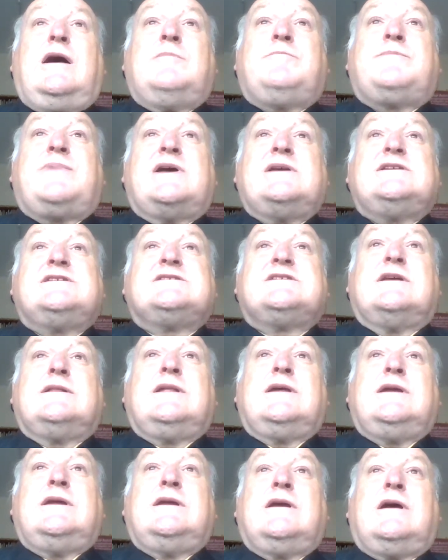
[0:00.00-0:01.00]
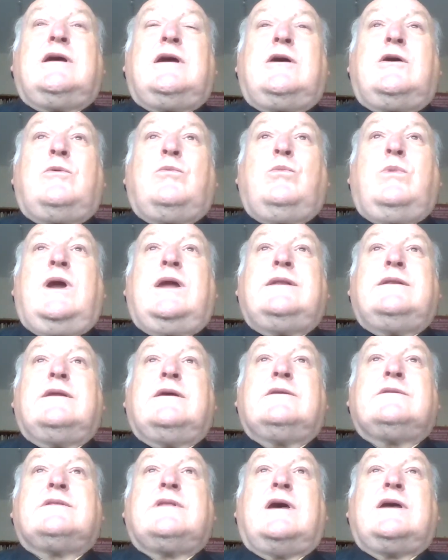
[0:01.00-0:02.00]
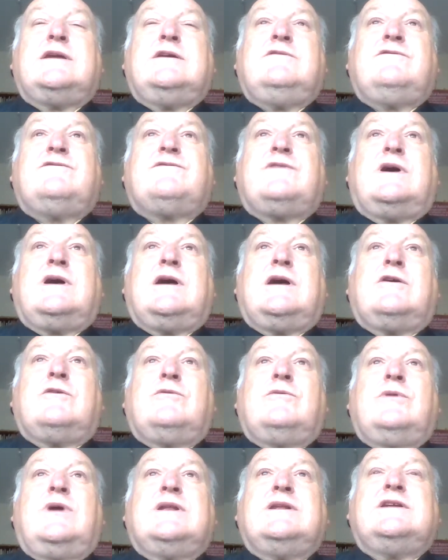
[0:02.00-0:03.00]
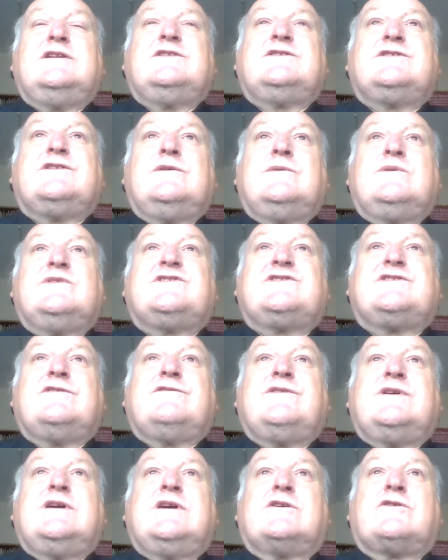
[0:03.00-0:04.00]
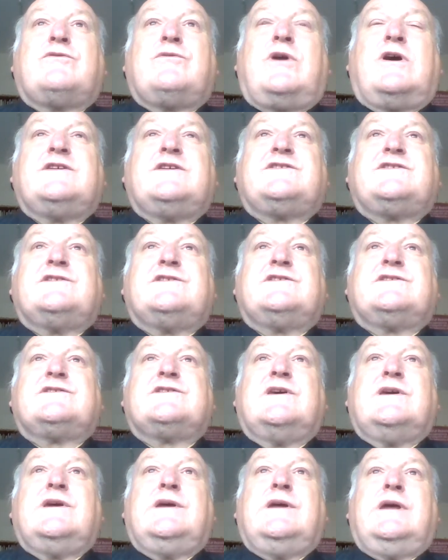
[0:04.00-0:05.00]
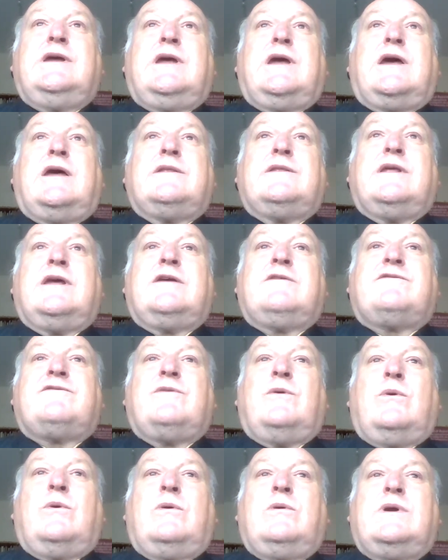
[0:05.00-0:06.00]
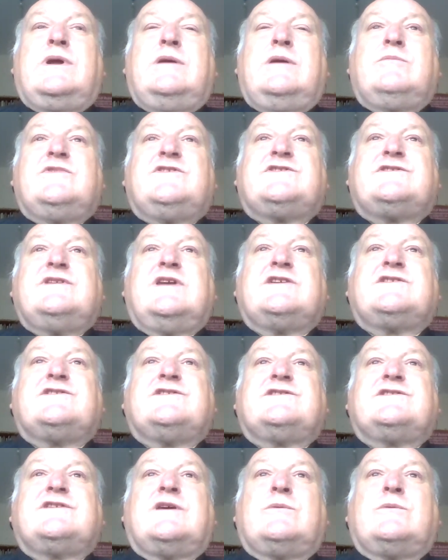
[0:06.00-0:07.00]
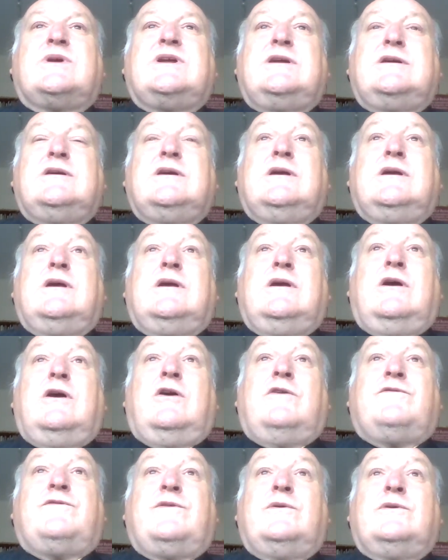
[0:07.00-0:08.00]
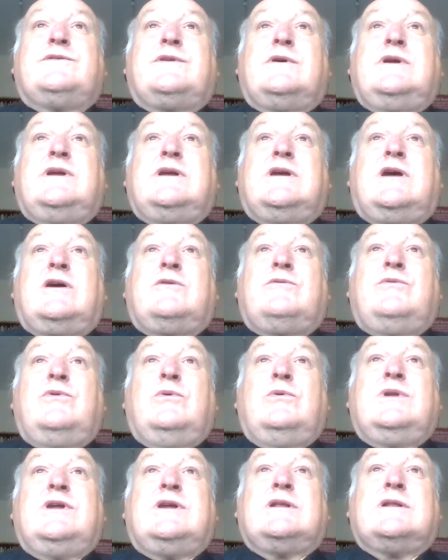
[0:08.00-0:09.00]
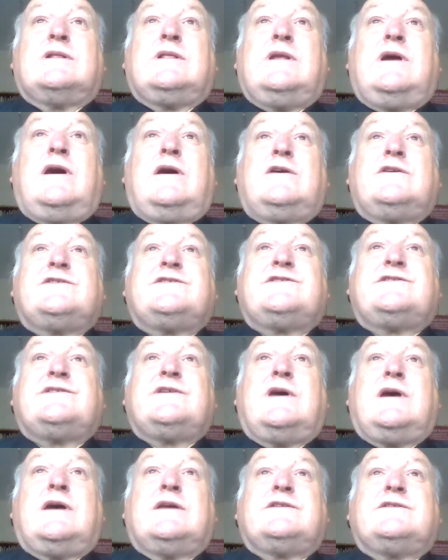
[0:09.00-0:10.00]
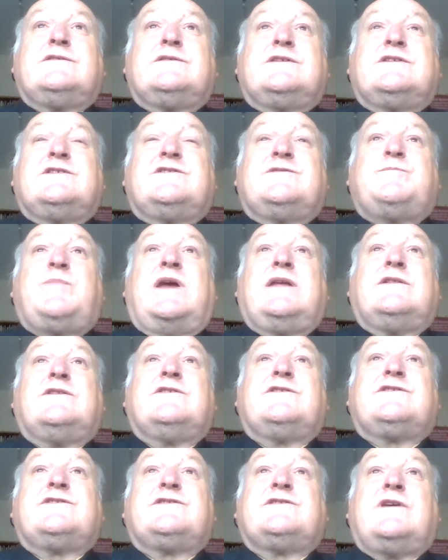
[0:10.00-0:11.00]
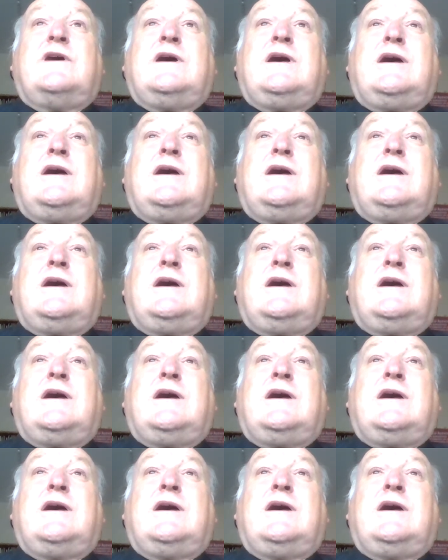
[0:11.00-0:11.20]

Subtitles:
basically when they've run into a severe crisis, and therefore it was necessary for the ruling class to dispense